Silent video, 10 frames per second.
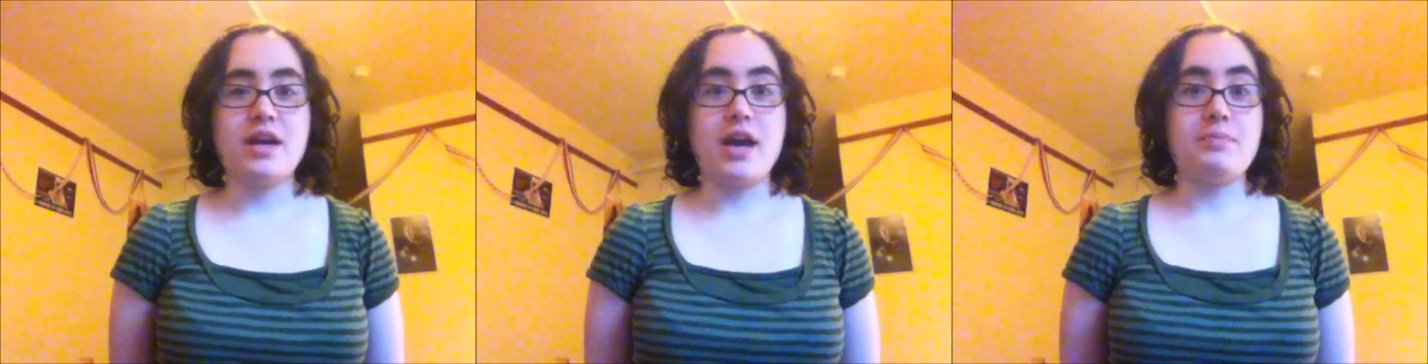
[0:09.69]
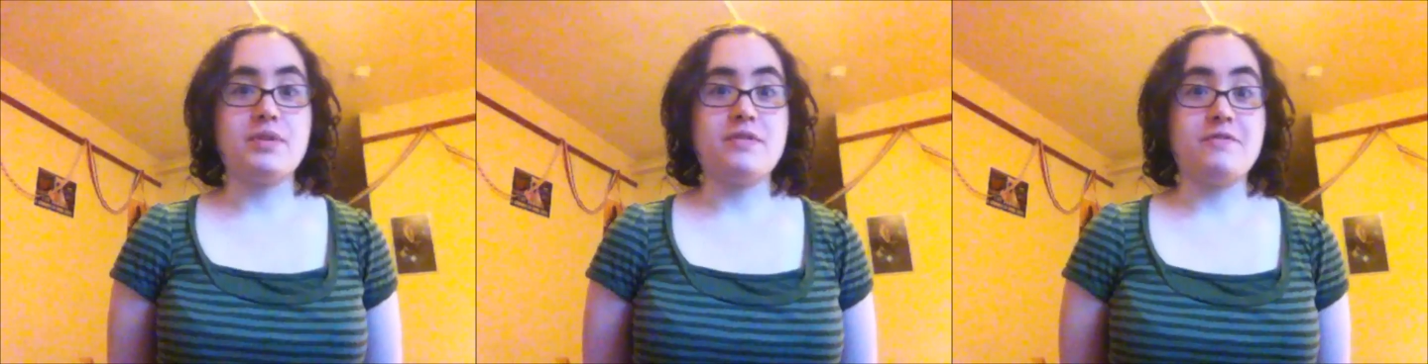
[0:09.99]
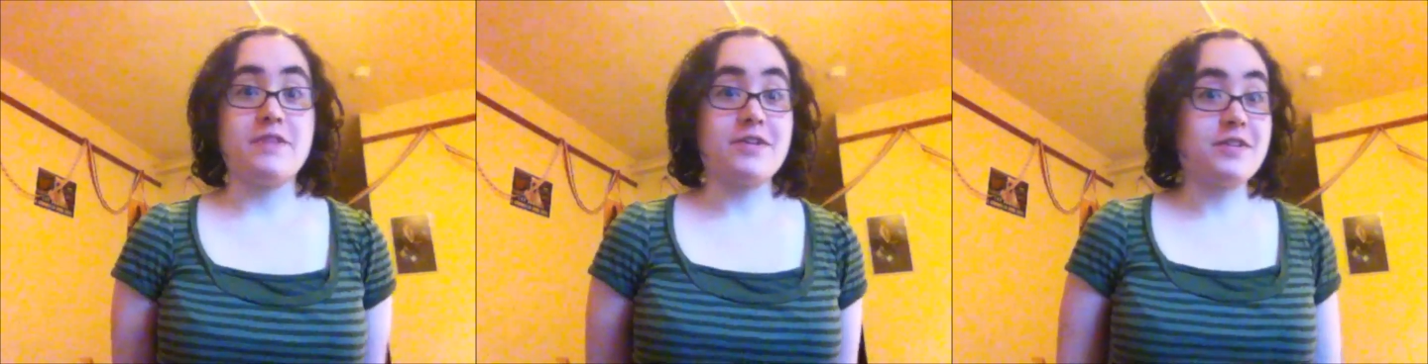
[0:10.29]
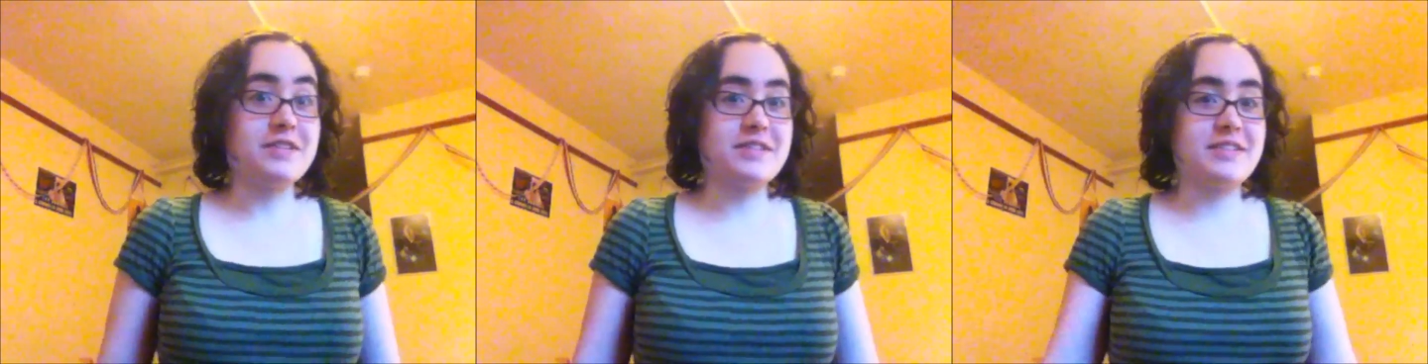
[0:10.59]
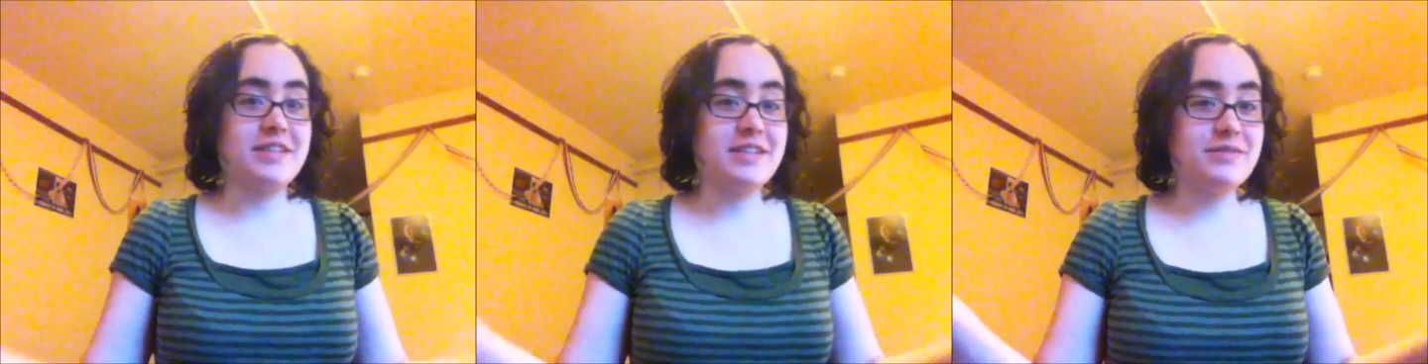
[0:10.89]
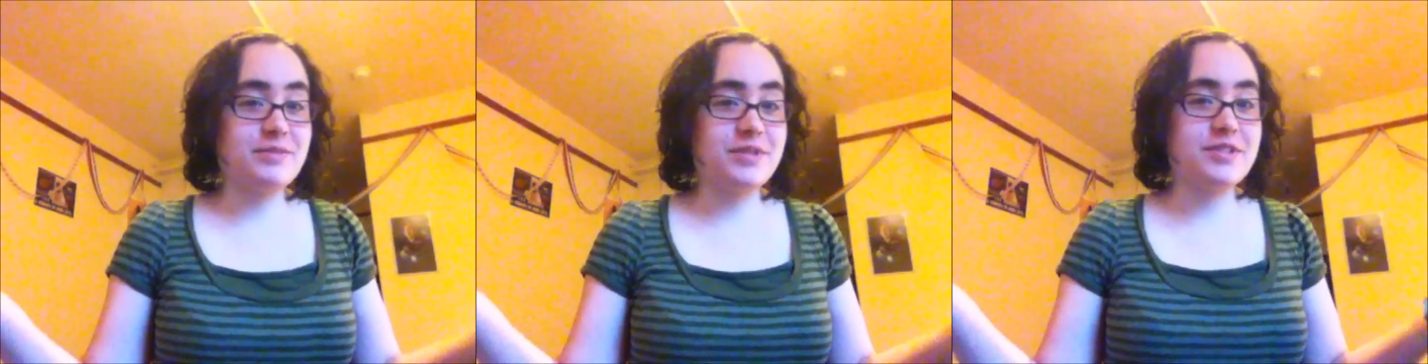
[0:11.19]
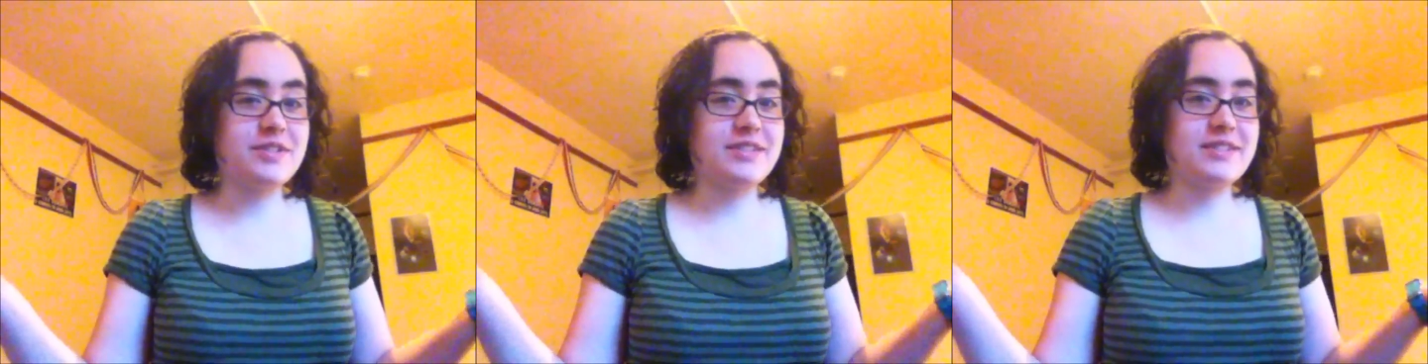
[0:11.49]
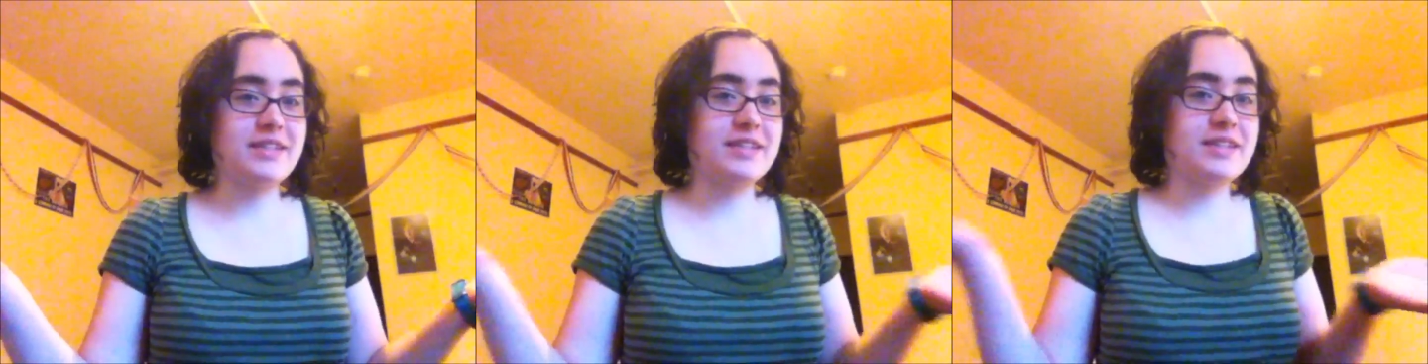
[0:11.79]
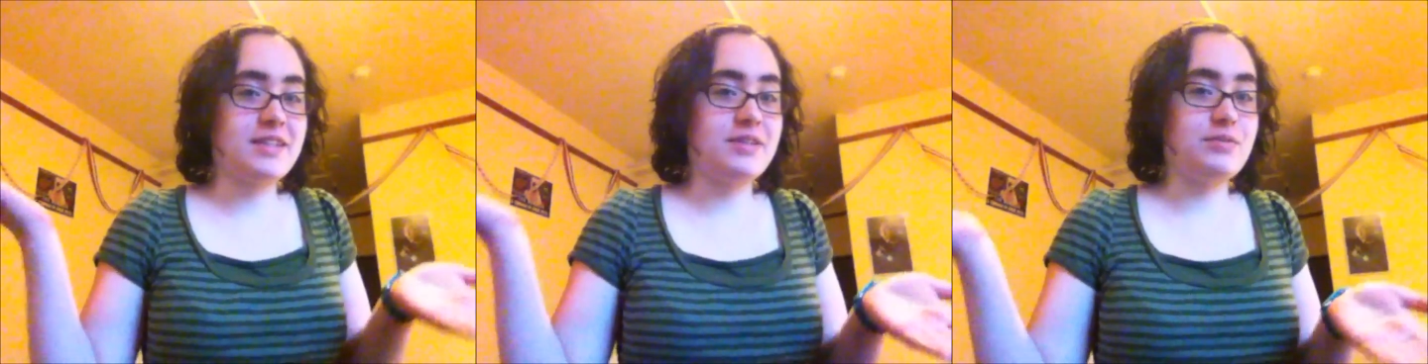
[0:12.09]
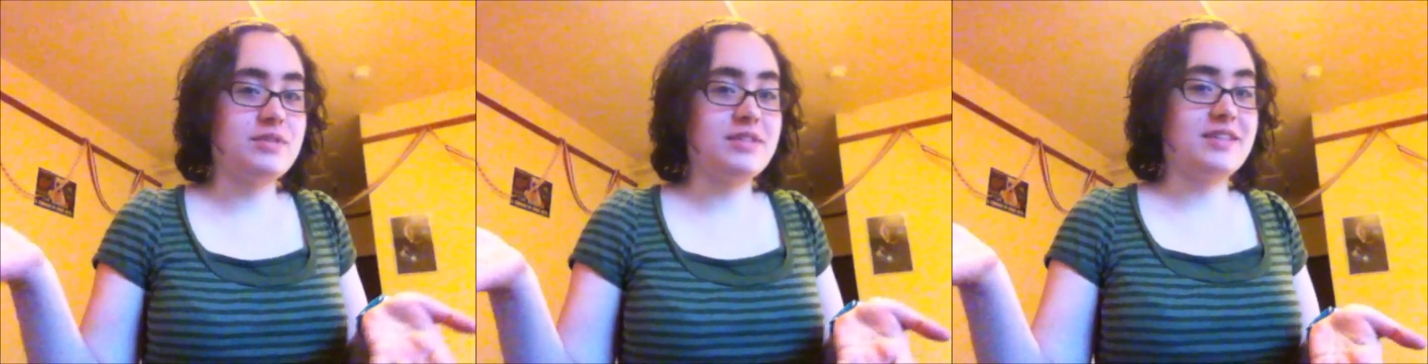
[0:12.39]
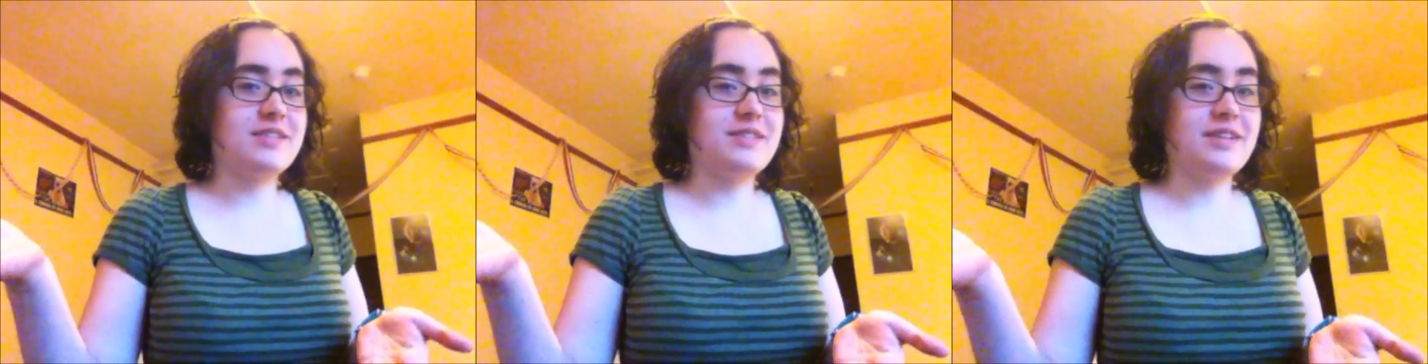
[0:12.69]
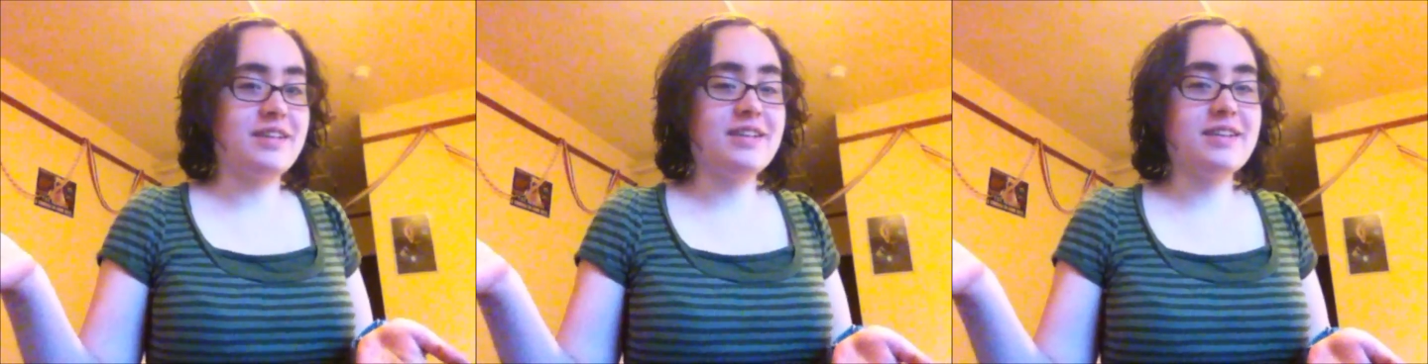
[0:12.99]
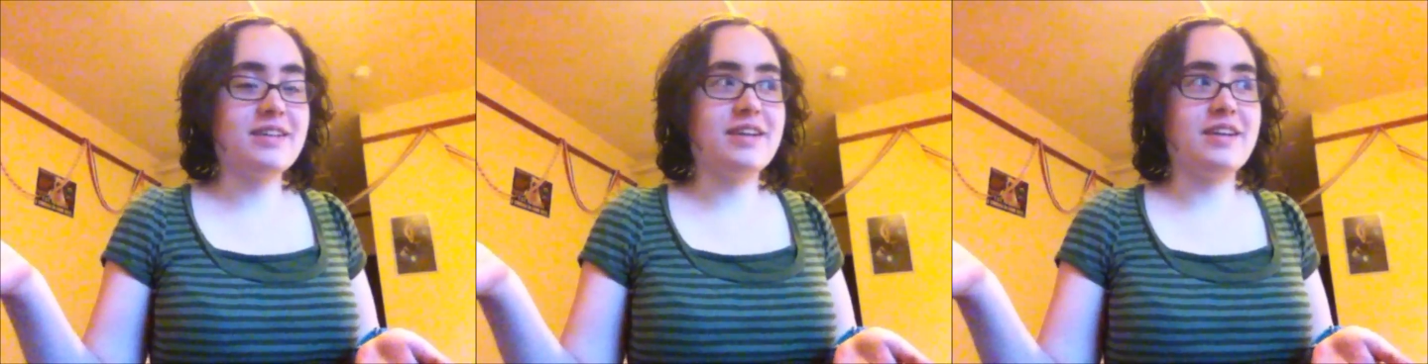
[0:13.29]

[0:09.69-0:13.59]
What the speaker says: Happy Veterans Day, which technically was yesterday,